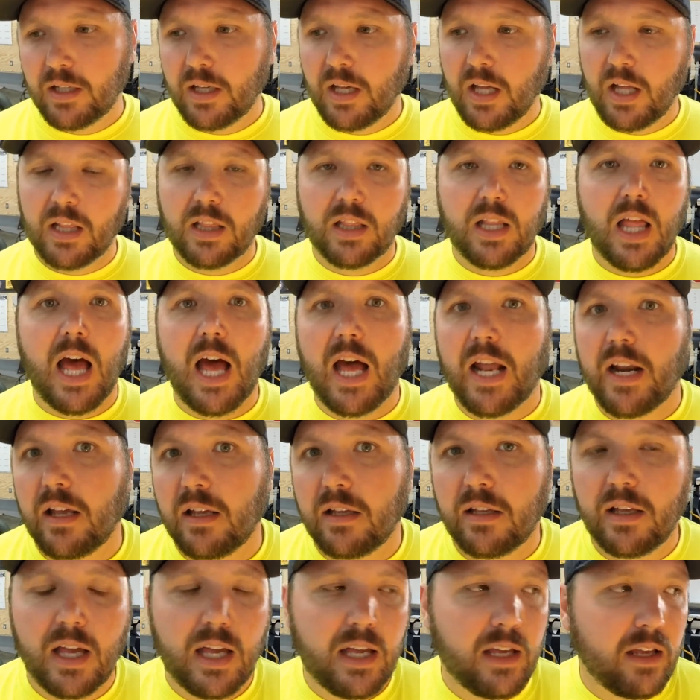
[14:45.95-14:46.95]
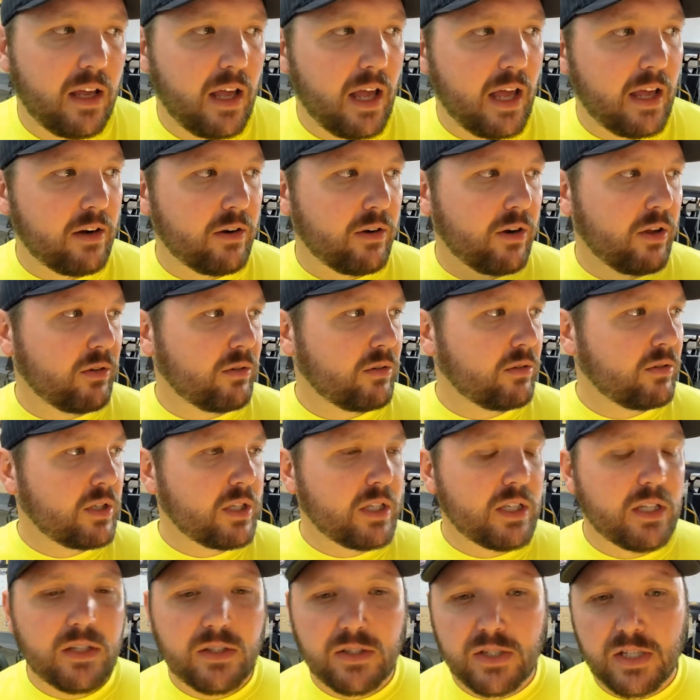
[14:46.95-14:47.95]
lot of, I don't know,
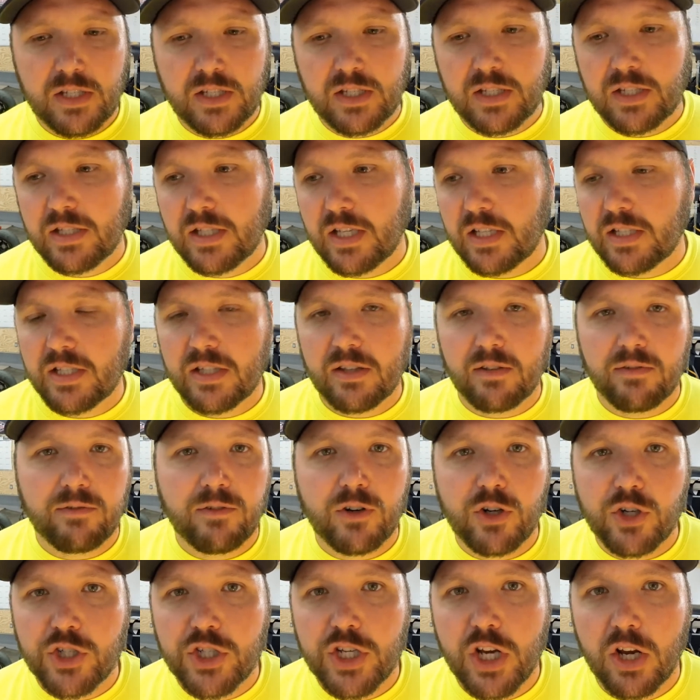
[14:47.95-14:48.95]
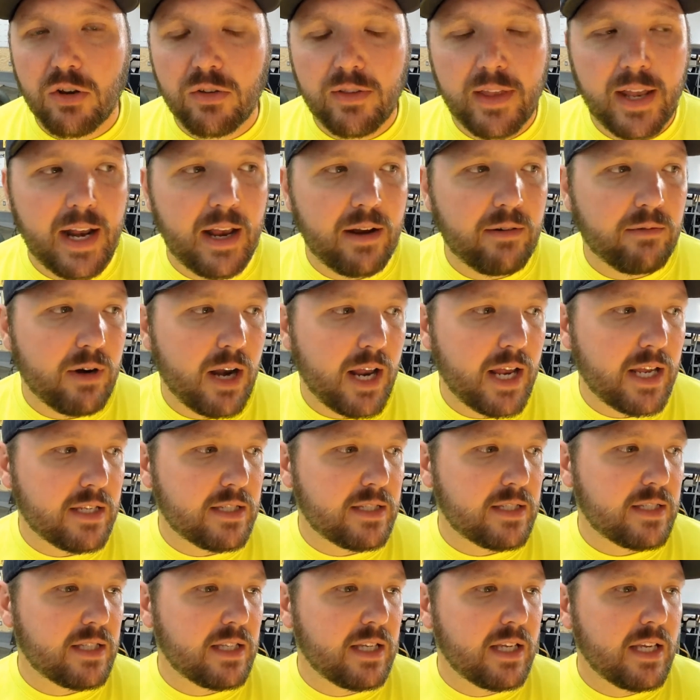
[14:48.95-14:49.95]
since the first year that I
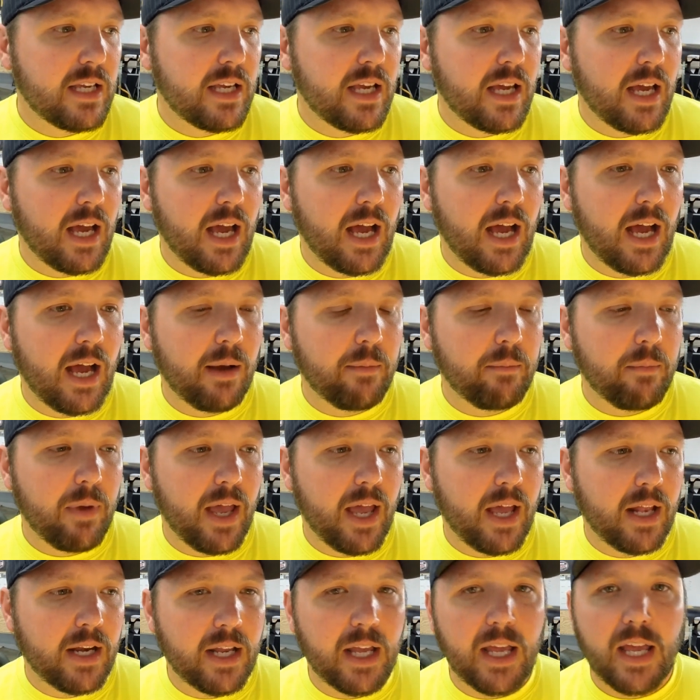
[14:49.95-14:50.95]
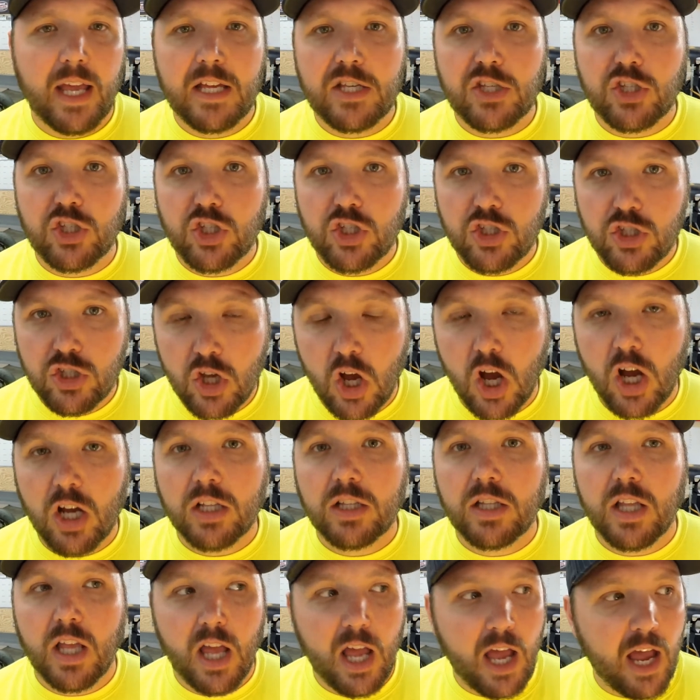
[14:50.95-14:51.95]
raced, and it has
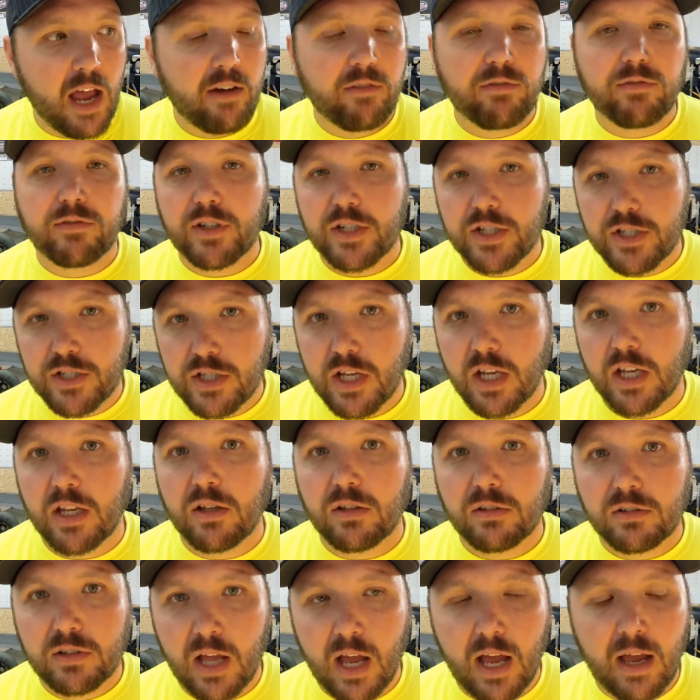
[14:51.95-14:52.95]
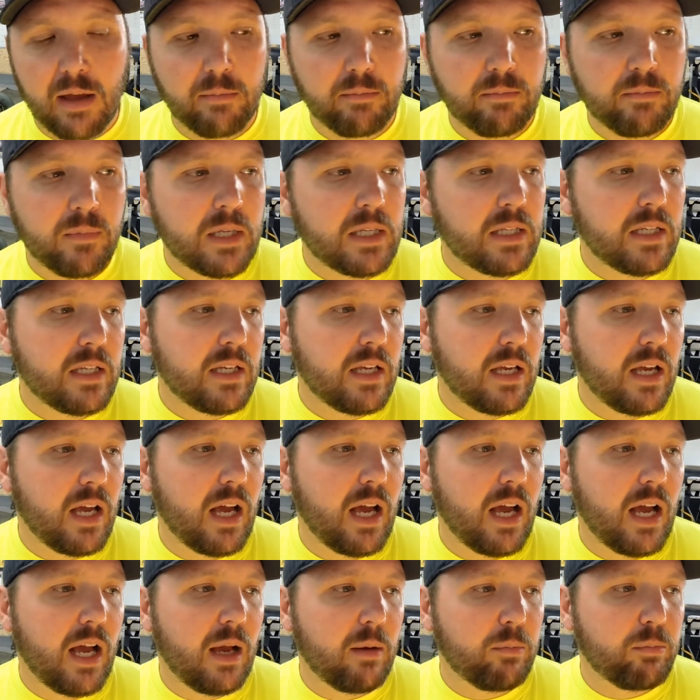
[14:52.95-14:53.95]
sucked every single time.
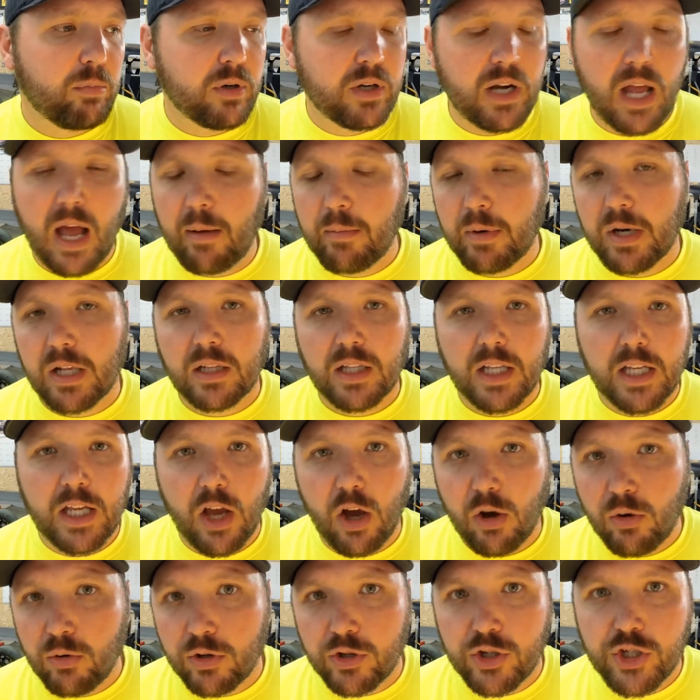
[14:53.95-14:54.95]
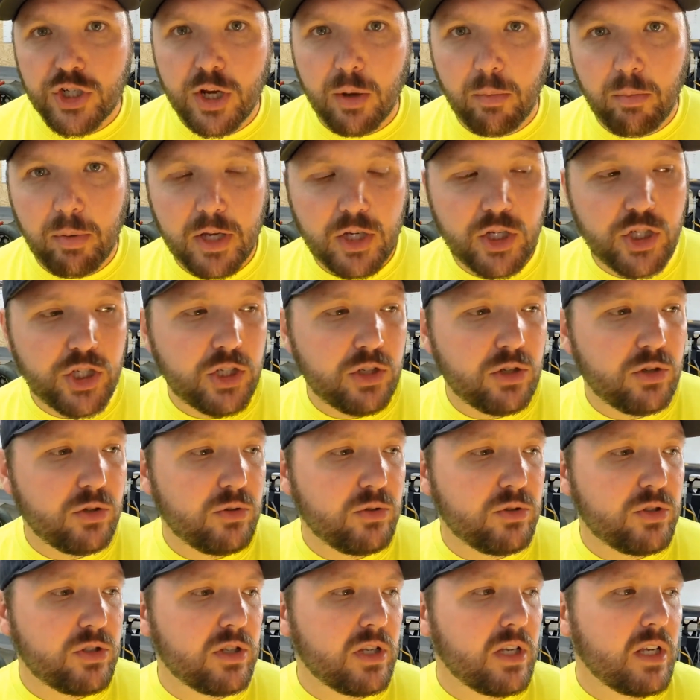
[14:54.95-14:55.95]
Predominantly ownership
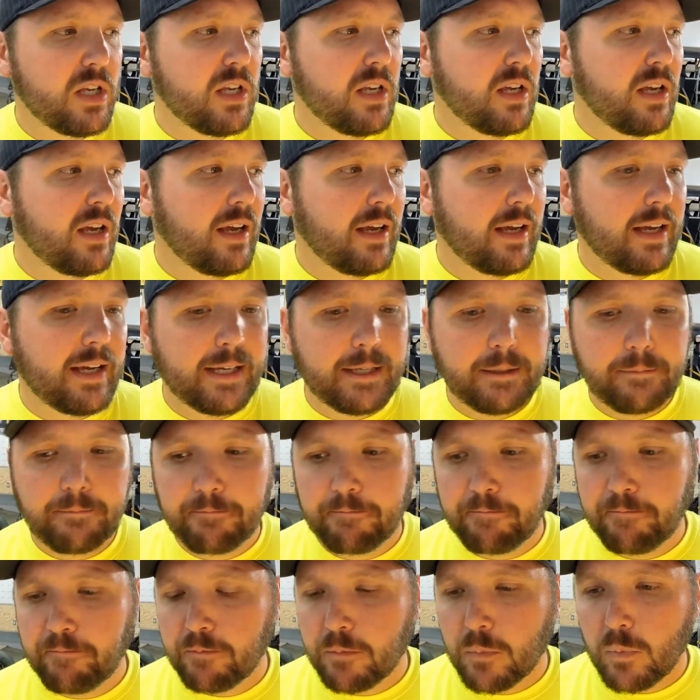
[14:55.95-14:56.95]
issues. The